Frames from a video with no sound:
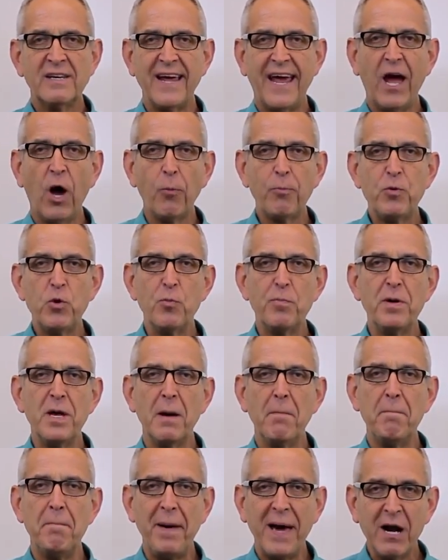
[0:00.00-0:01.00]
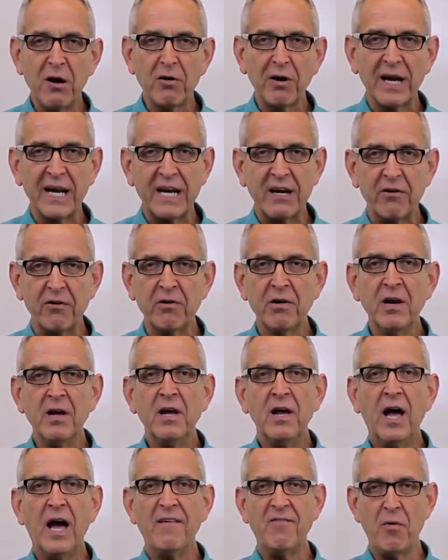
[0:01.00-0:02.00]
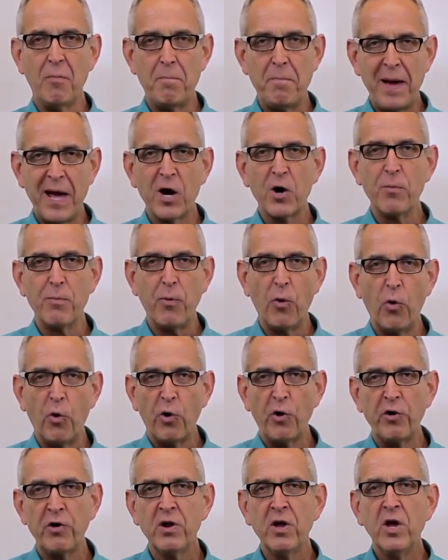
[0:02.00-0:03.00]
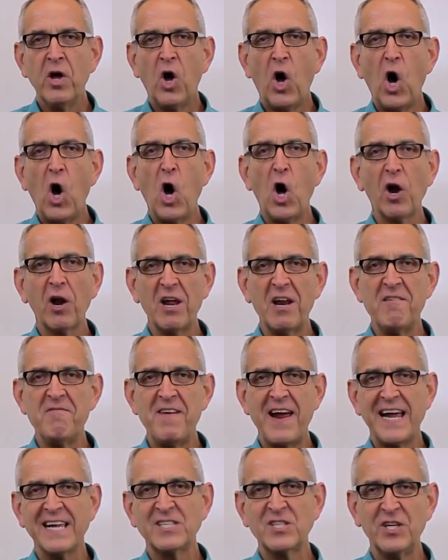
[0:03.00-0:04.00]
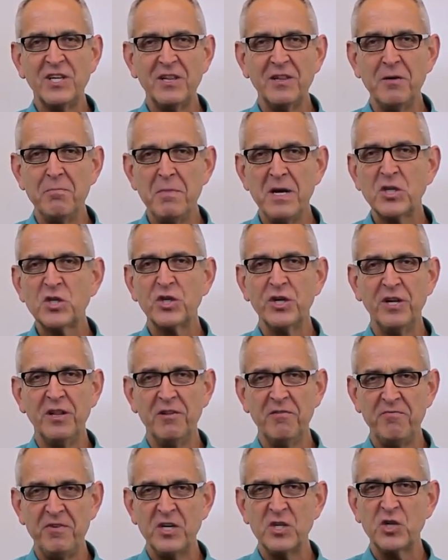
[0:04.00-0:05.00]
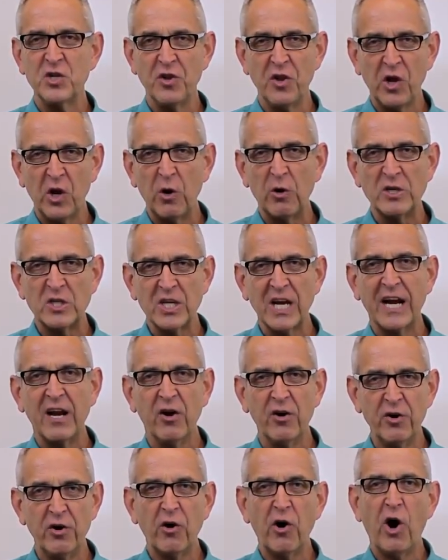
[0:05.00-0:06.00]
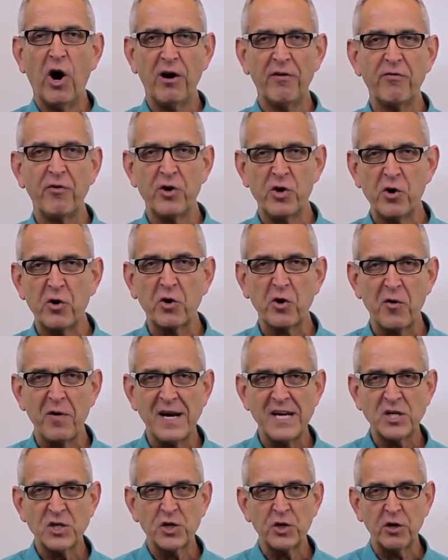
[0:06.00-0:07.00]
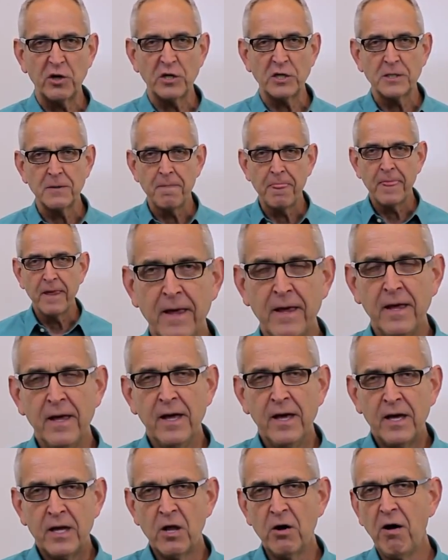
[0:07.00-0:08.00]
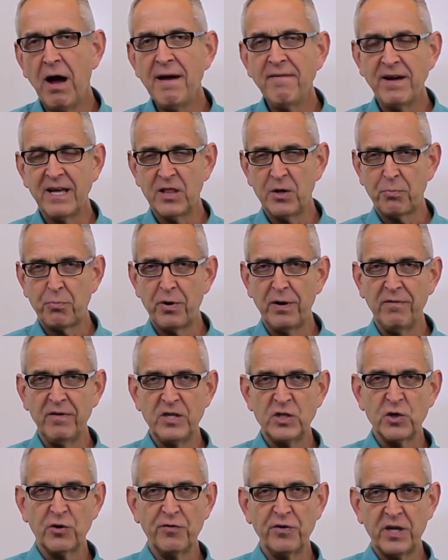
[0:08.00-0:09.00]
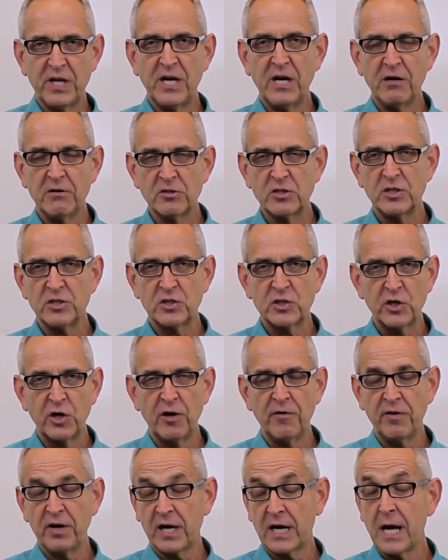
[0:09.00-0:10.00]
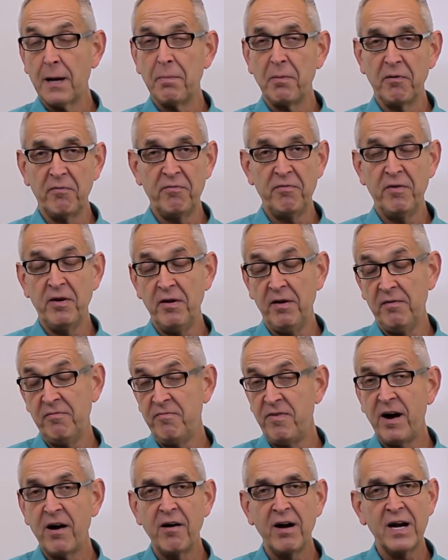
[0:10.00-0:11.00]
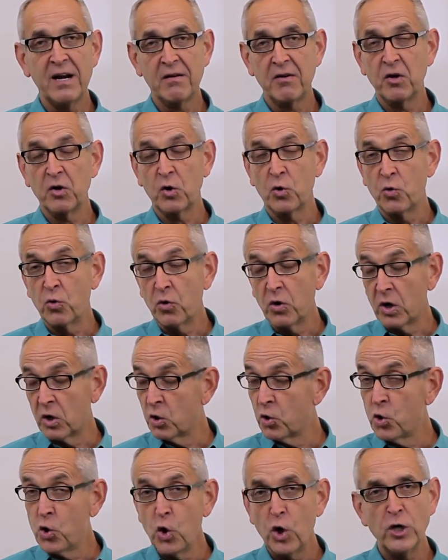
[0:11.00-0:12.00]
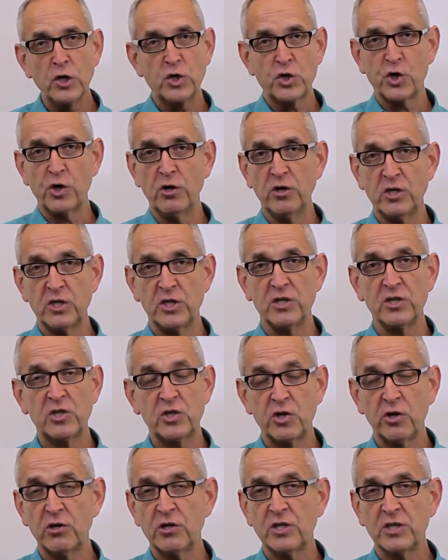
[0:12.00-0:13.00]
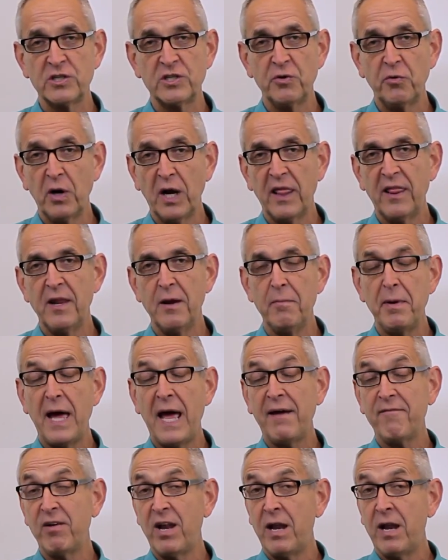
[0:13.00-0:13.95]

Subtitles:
to help you be a better leader of a better board, all advancing the mission and the vision the Lord's laid on your heart for your great church. You know, I've had the privilege over the years to serve at a couple of very good churches that really have